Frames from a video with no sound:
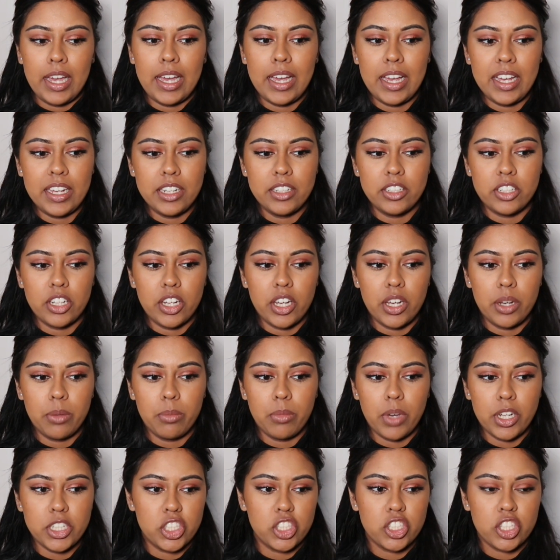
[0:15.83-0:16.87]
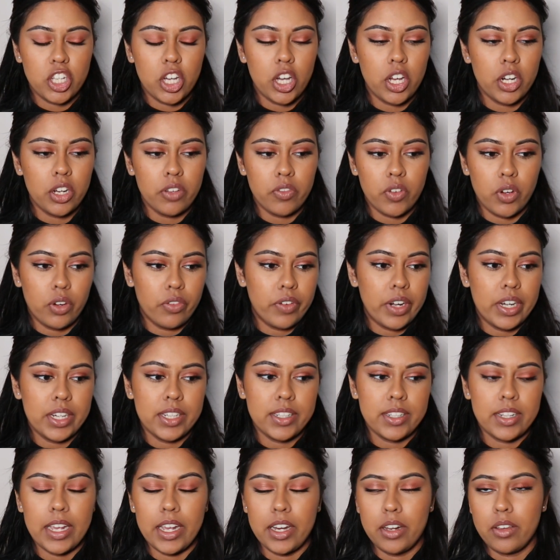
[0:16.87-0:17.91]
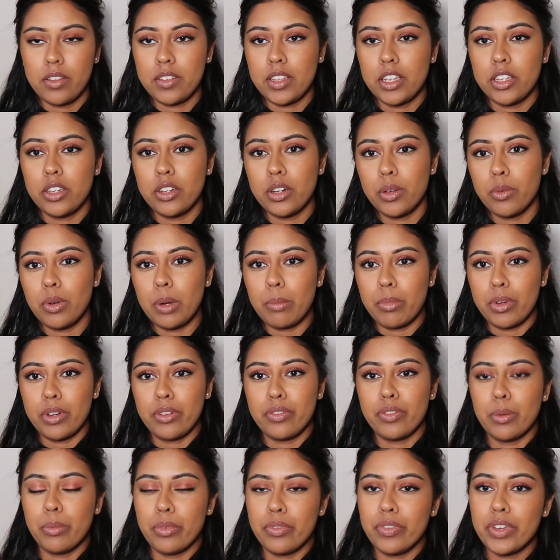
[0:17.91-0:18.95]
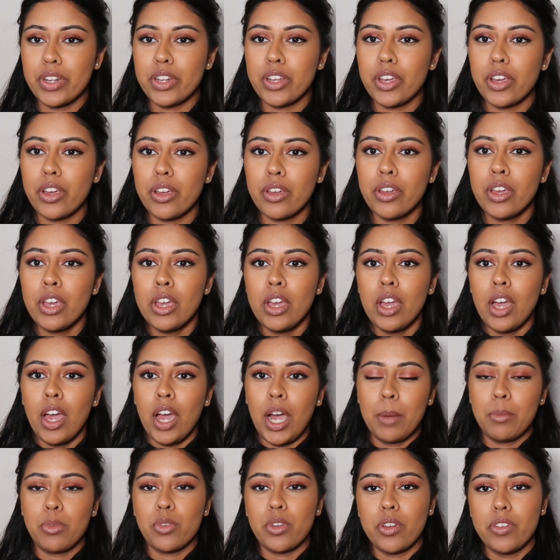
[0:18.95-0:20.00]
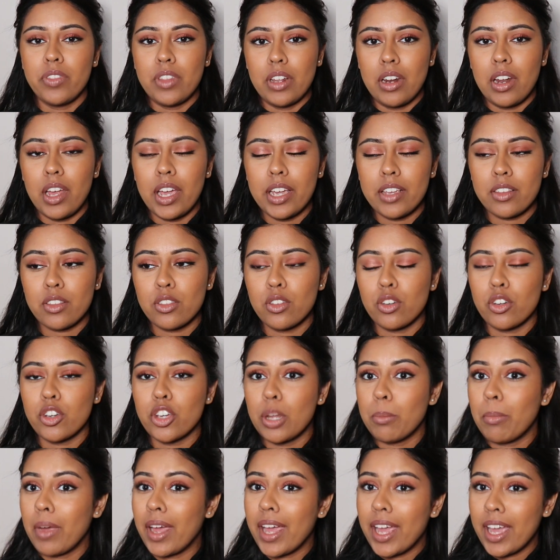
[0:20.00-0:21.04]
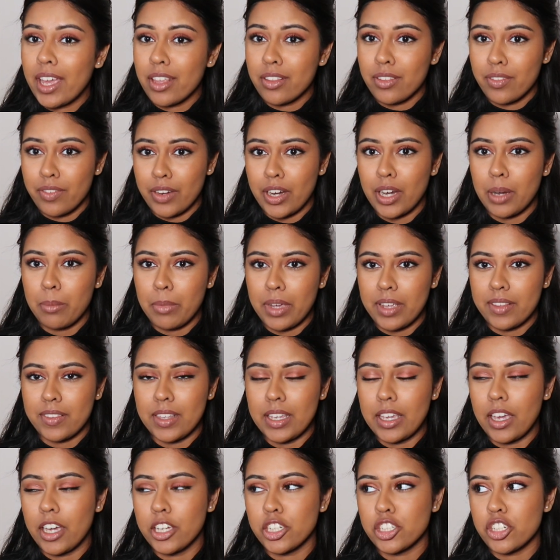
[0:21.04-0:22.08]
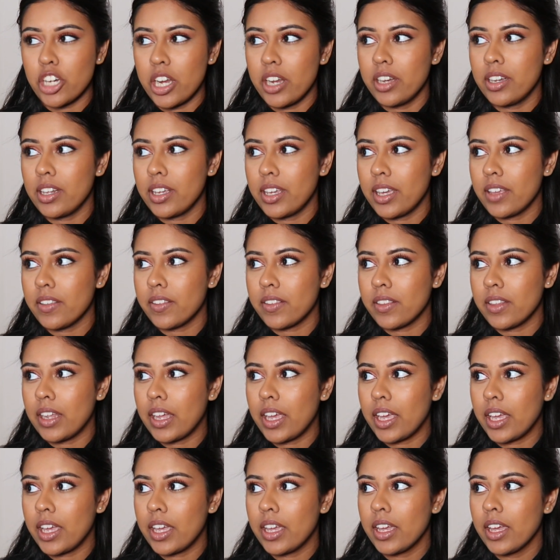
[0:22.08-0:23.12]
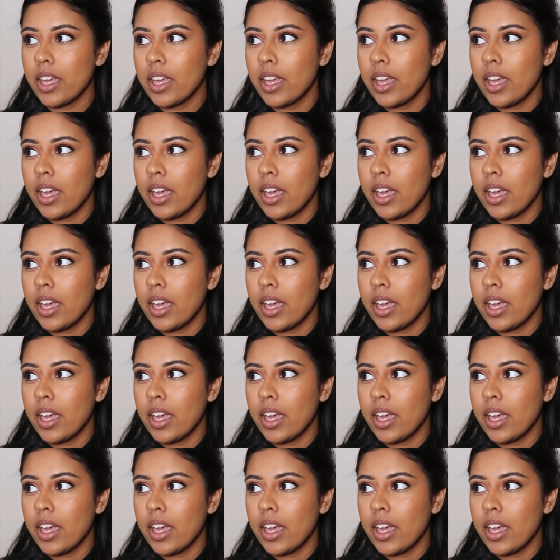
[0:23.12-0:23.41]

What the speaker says: And I just kind of got ready today and I was like, you know what, I'm going to film a video. I'm sorry if the lighting's not good, my hair's very messy. I straightened it yesterday